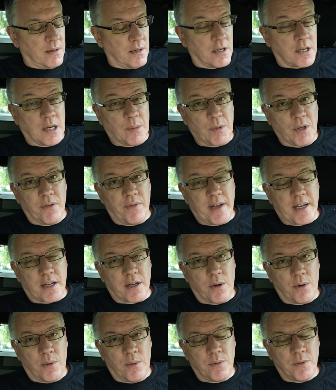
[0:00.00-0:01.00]
couple of
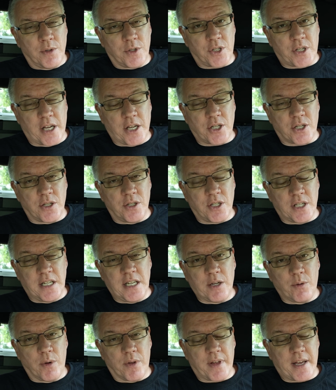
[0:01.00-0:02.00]
echo stations
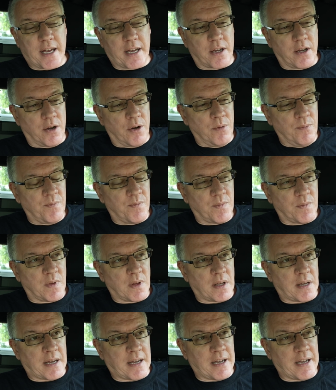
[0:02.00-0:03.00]
ending with echo.
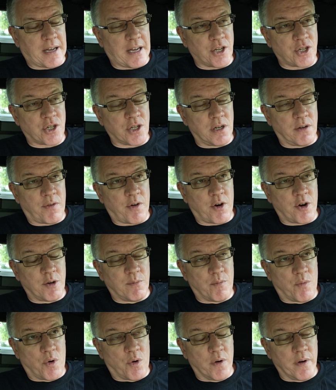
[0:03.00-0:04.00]
I should have
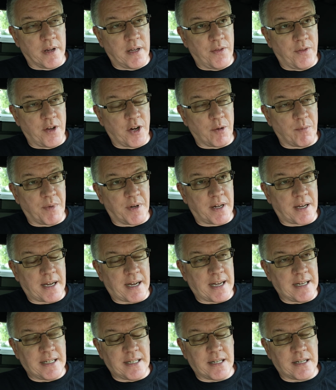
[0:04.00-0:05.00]
heard more in there, but
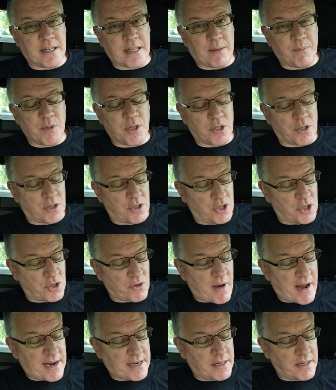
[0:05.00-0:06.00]
I didn't. I'm just
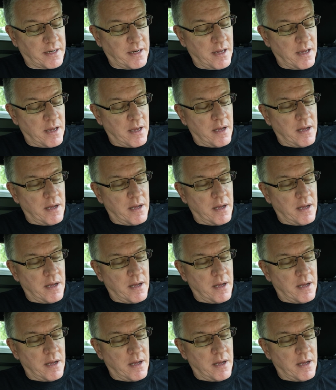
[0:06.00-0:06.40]
distracted.